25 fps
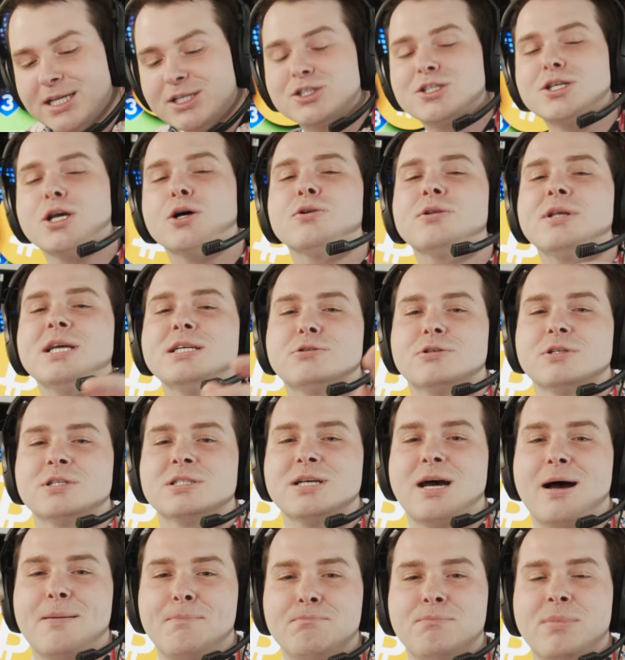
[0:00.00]
So thanks for
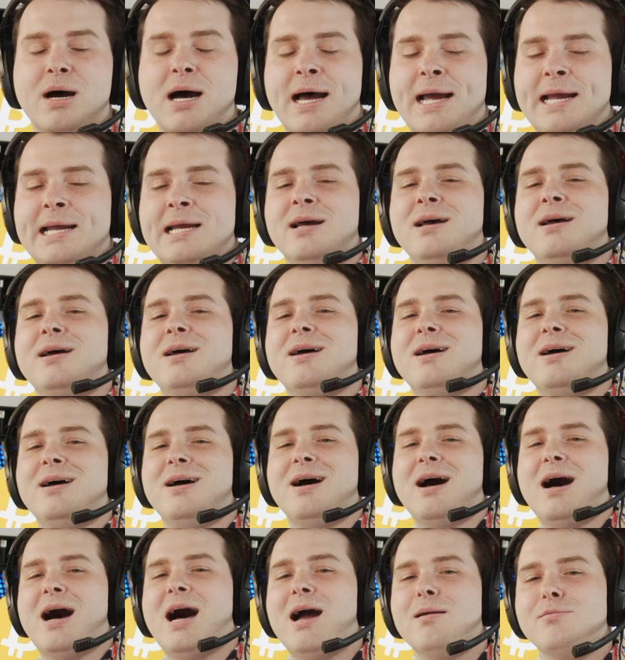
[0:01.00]
stopping by.
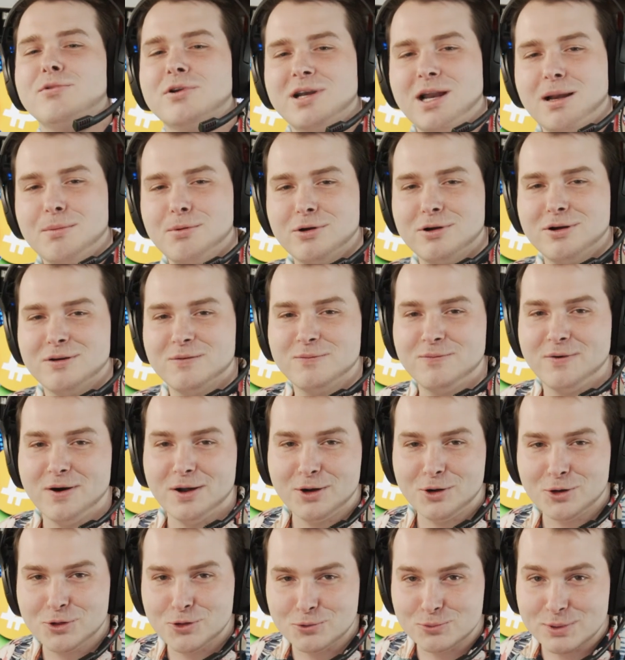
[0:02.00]
I'm your neighborhood
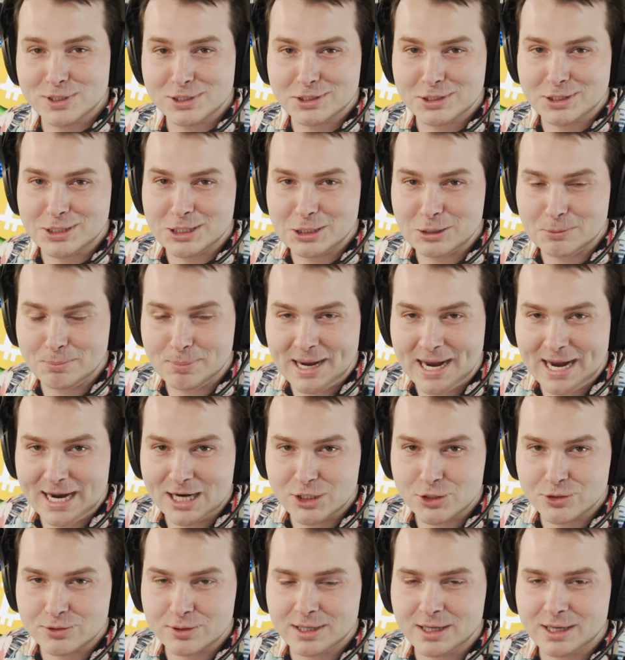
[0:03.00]
fun uncle, Richard
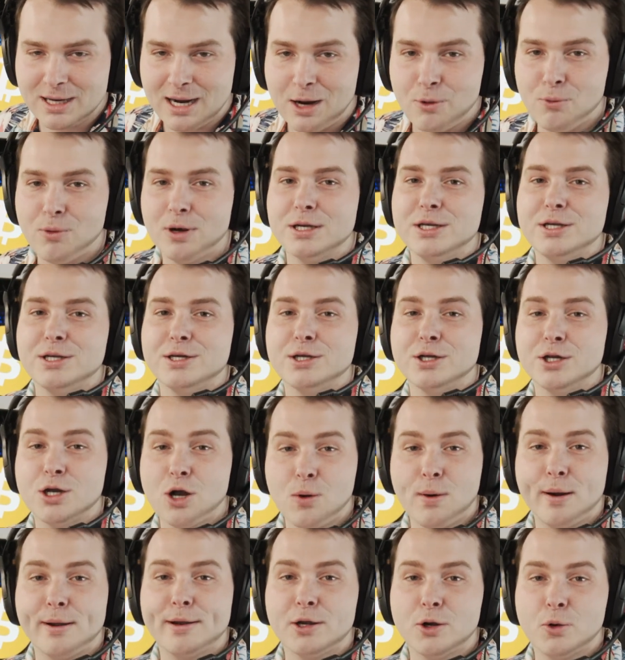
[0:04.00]
Kilpatrick. I want you to
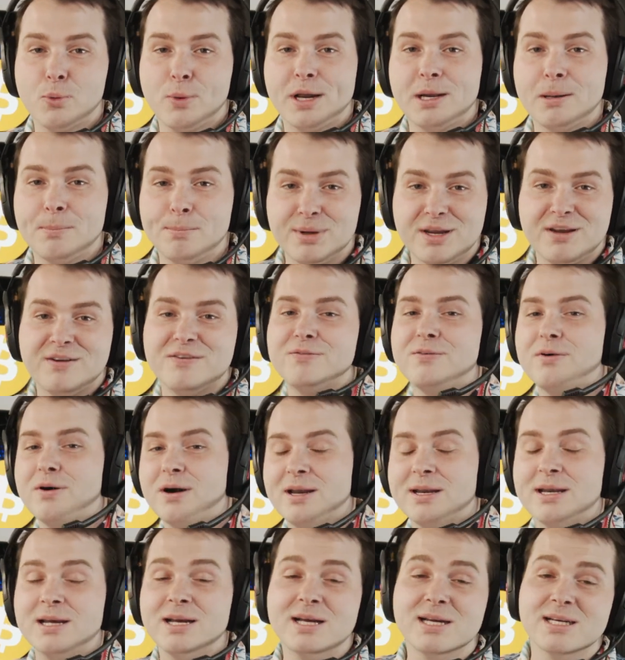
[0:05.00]
go out of your way to be
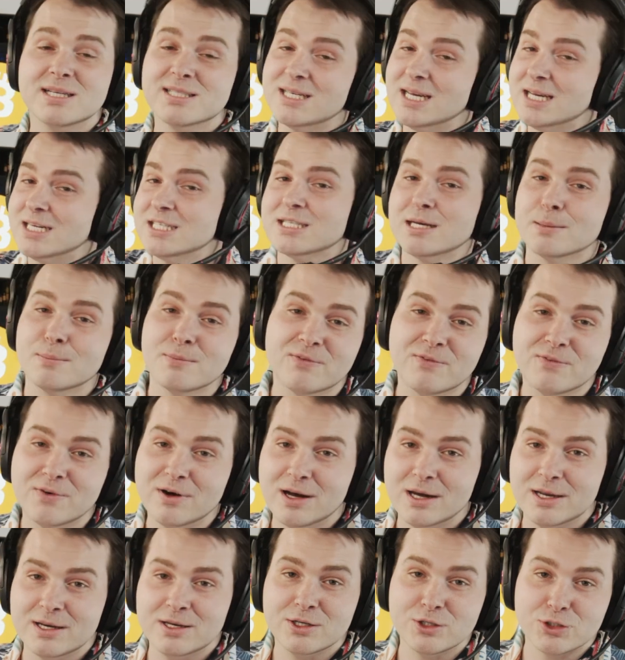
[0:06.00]
fun, say something
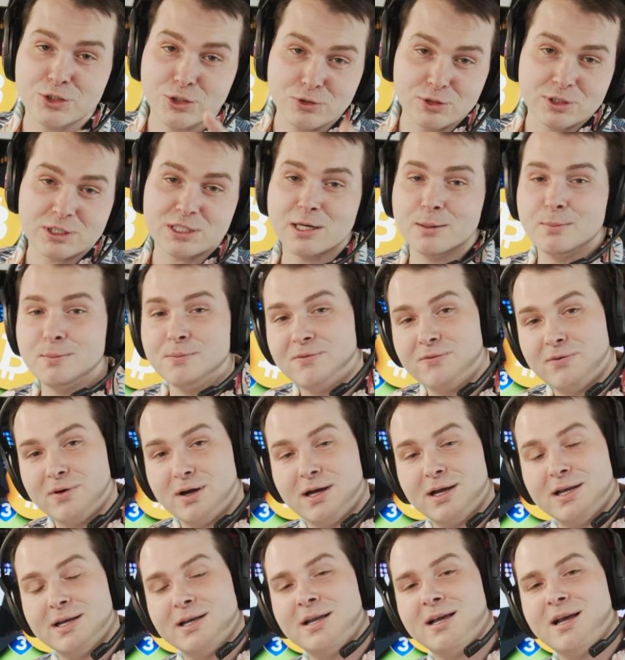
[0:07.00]
fun, do something
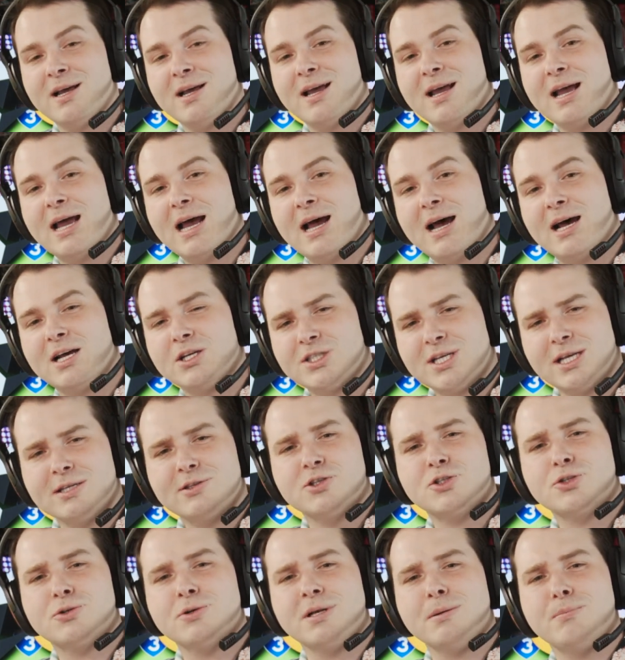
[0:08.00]
fun, uh, shake
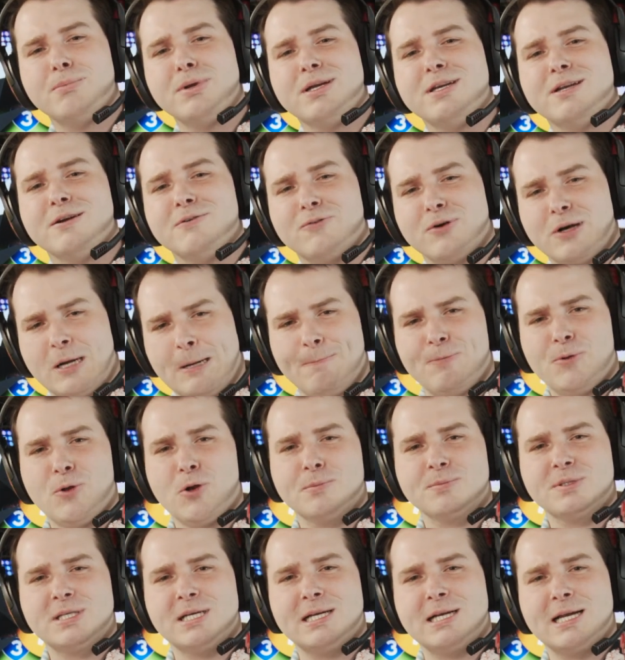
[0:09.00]
the tree and be different. You know
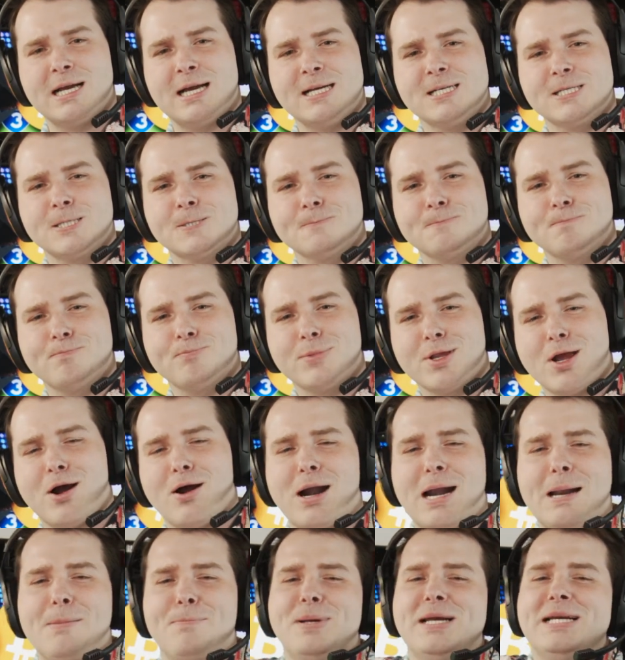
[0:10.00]
what I'm saying, guys?
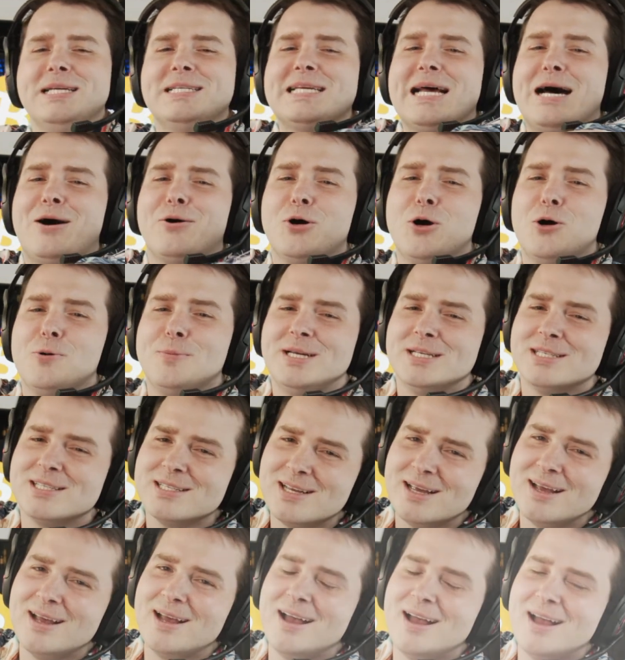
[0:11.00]
All right, peace out, homies.